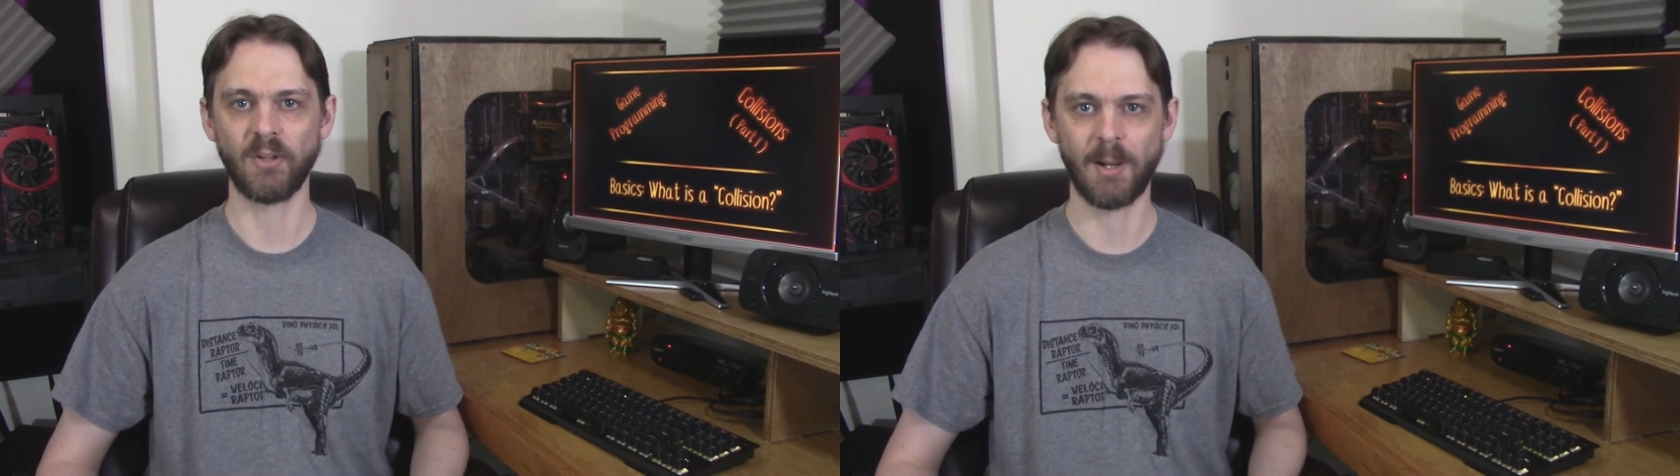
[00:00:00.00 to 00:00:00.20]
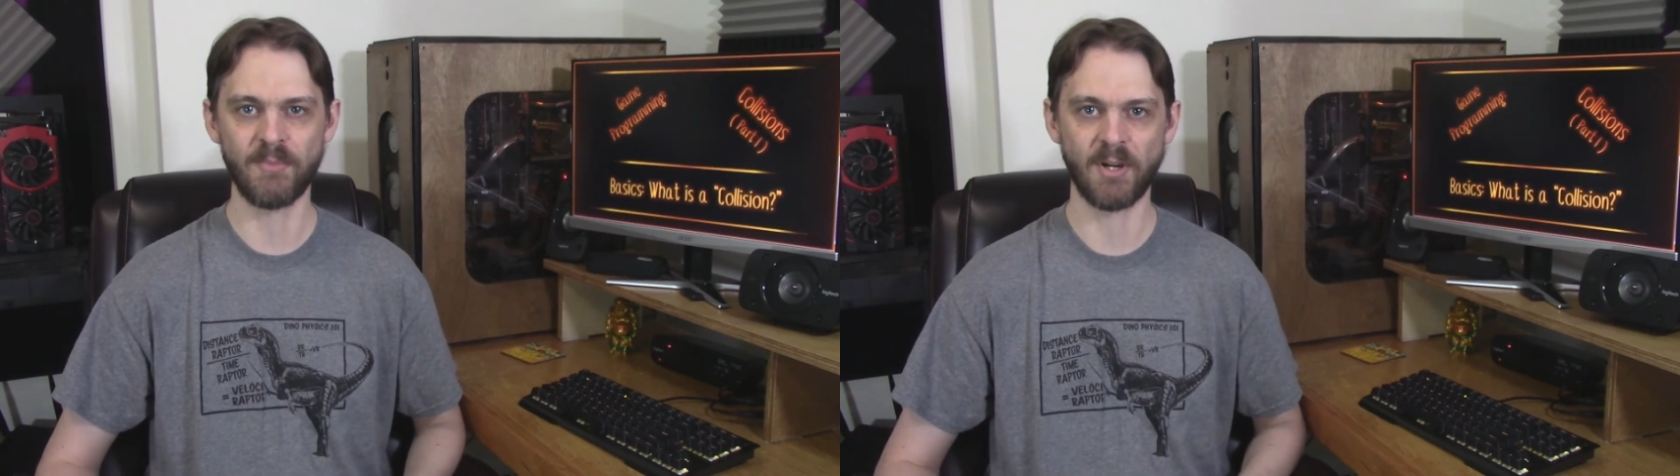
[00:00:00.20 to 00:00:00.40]

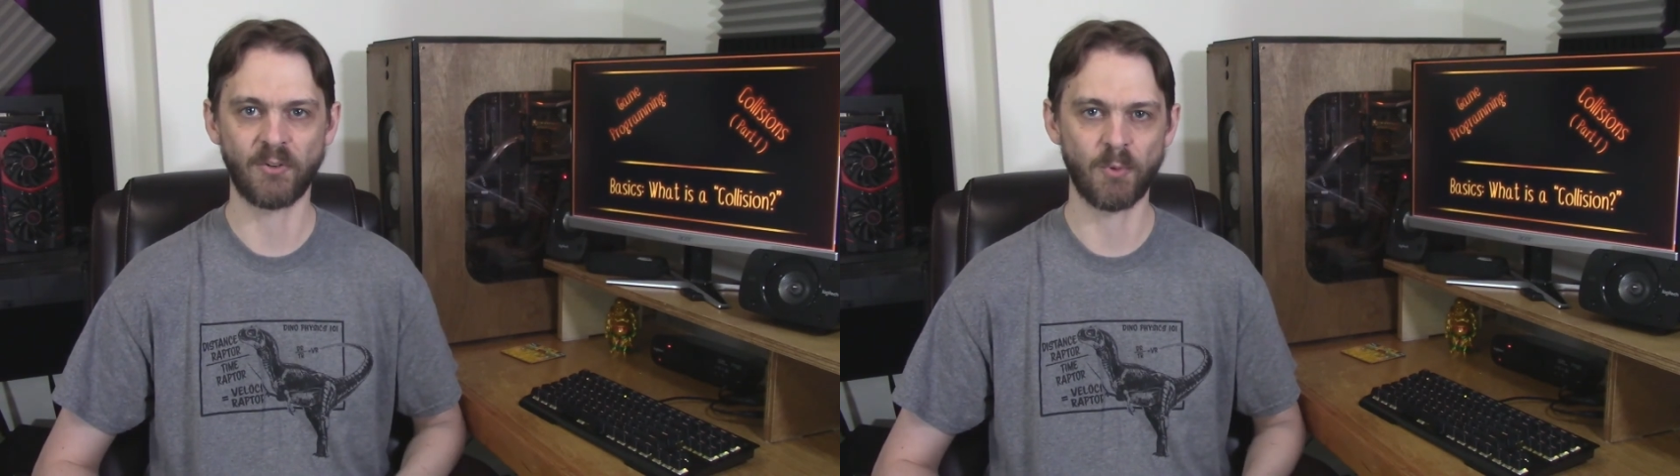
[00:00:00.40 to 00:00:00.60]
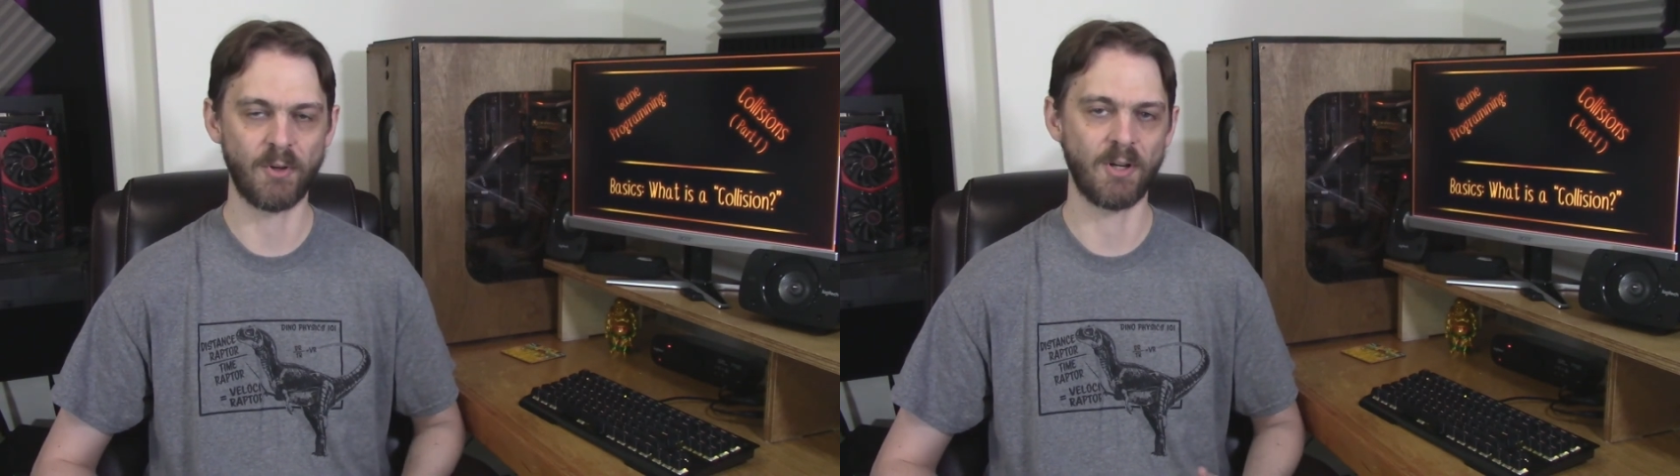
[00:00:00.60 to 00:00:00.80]

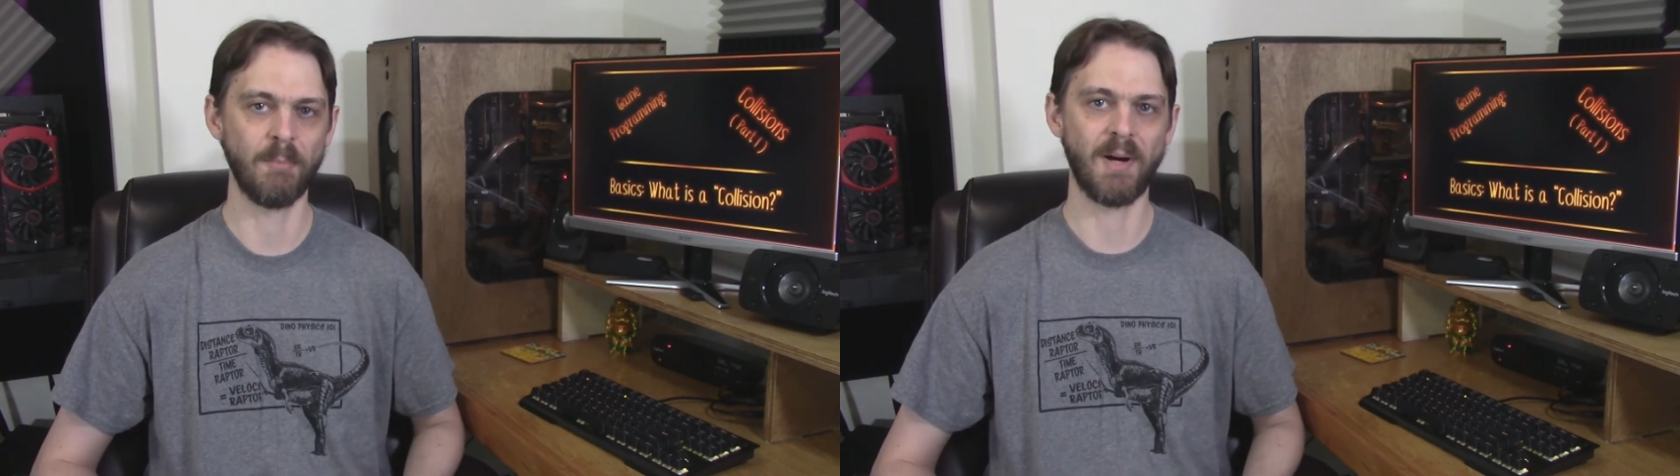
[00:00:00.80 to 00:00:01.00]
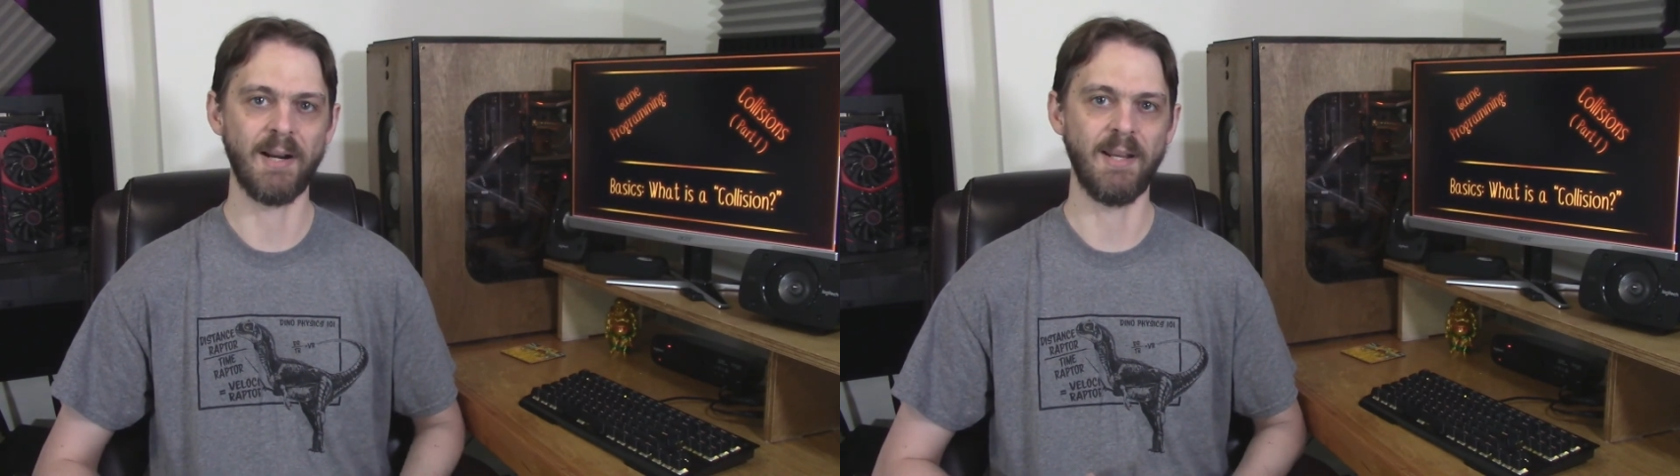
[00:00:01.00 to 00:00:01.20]
objects where they're
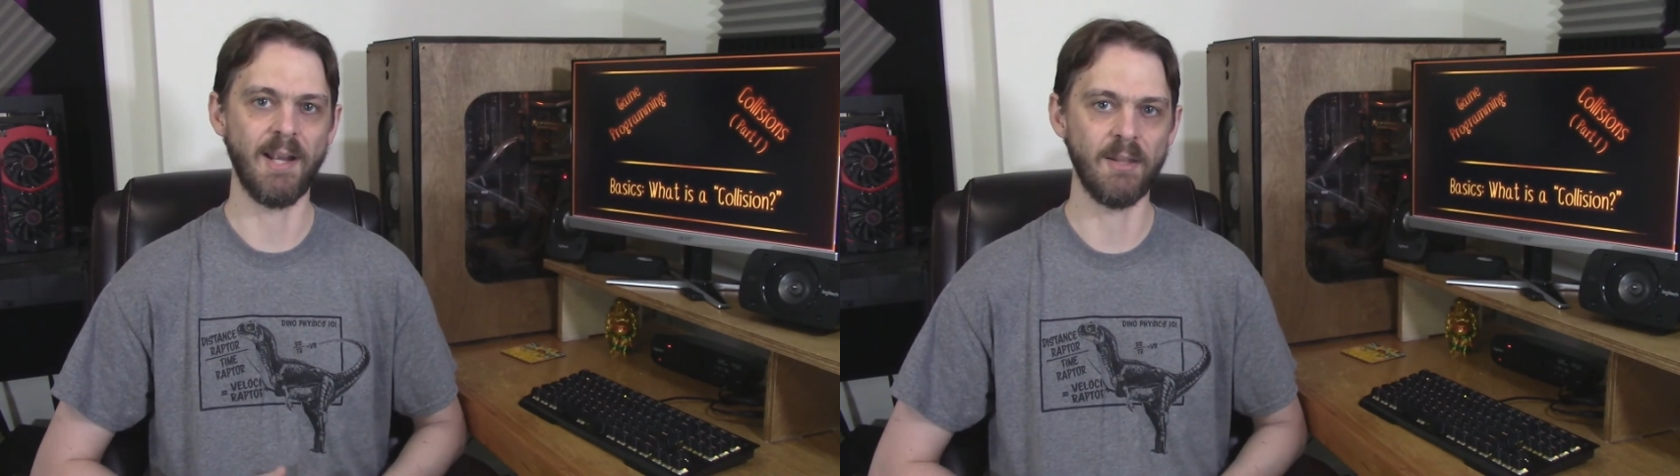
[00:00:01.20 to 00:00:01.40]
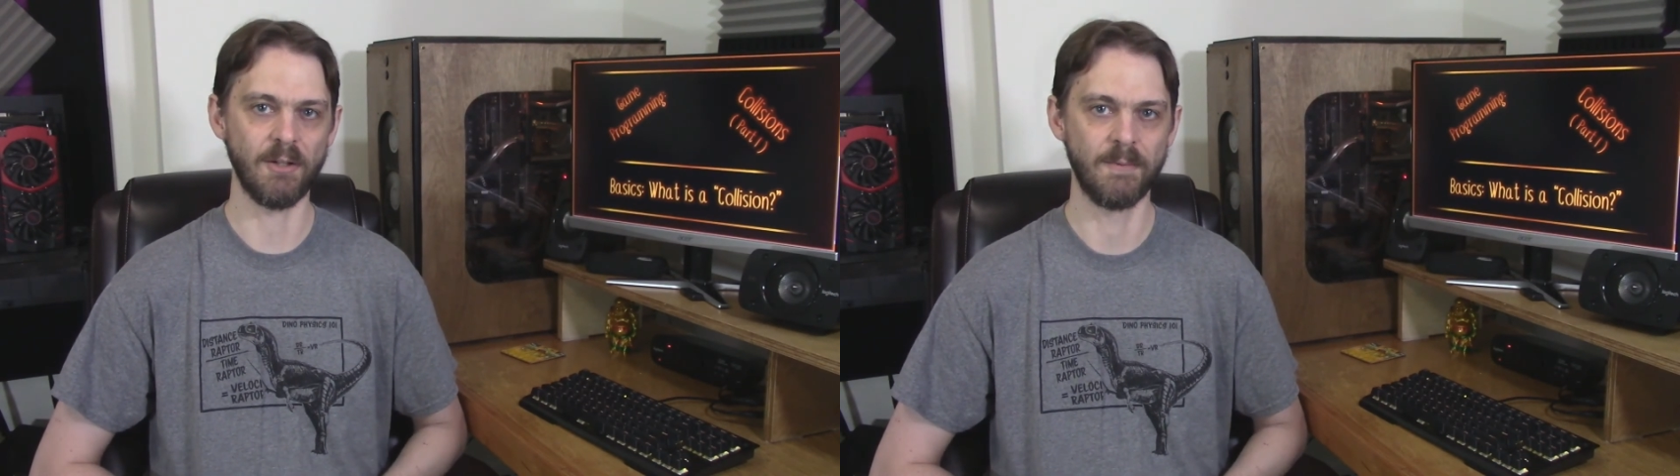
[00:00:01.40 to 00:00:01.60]
combined
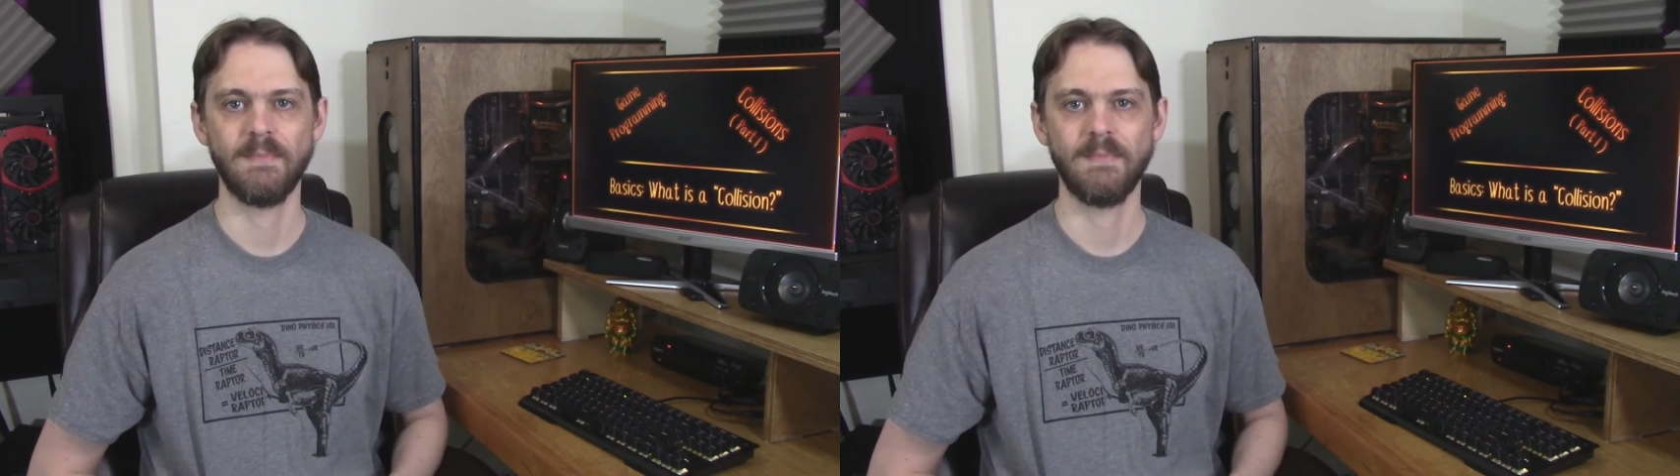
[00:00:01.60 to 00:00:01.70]
together.